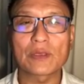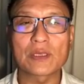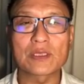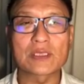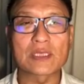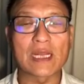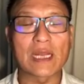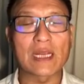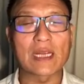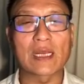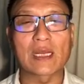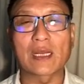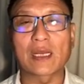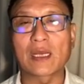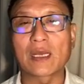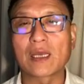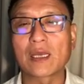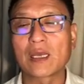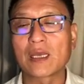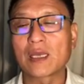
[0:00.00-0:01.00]
It's like a,
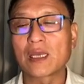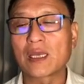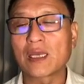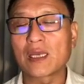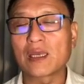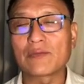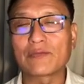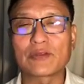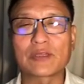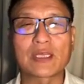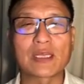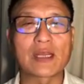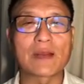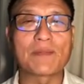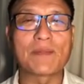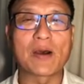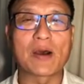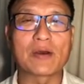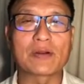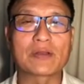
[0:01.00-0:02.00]
if you think
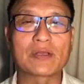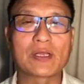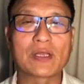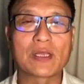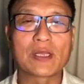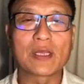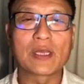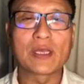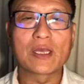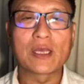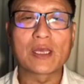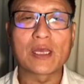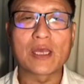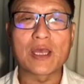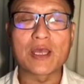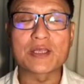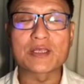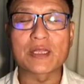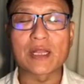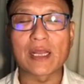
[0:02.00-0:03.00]
about,
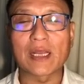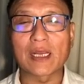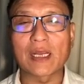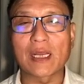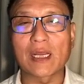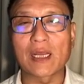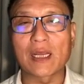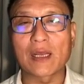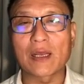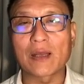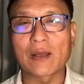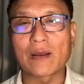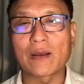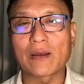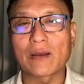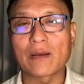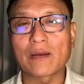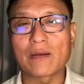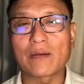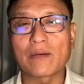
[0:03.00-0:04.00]
it's like a
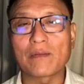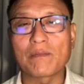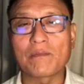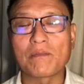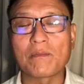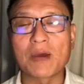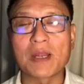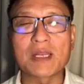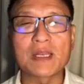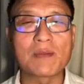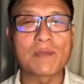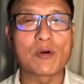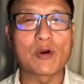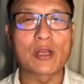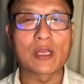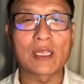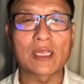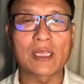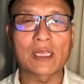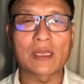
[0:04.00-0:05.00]
Monday
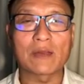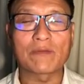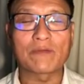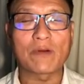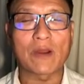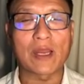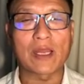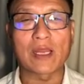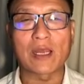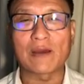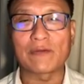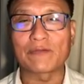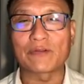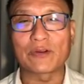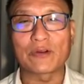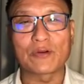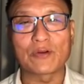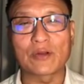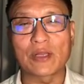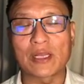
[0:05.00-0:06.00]
morning and Friday
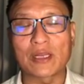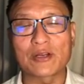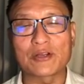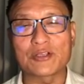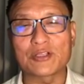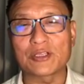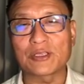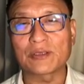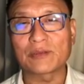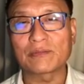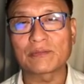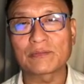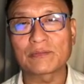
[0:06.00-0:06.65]
afternoon energy.